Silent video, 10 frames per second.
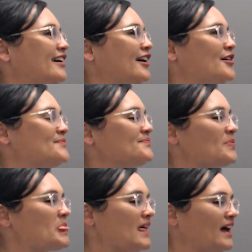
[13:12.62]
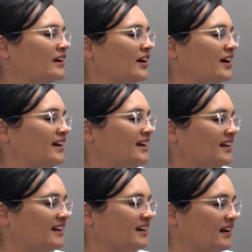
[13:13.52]
And I
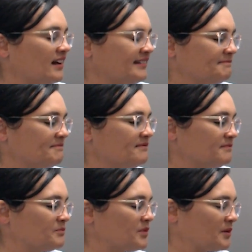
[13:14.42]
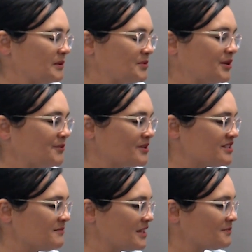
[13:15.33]
probably putting words
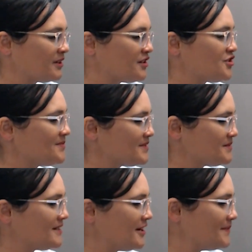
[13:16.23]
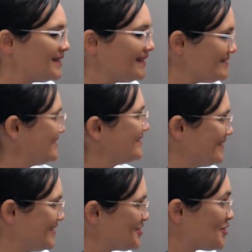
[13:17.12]
in your mouth, but I assume it's become easier
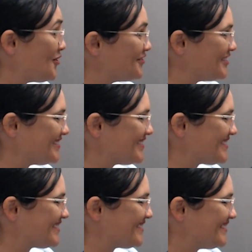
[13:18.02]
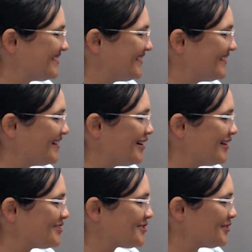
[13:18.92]
as your confidence
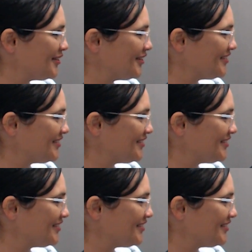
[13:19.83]
has grown.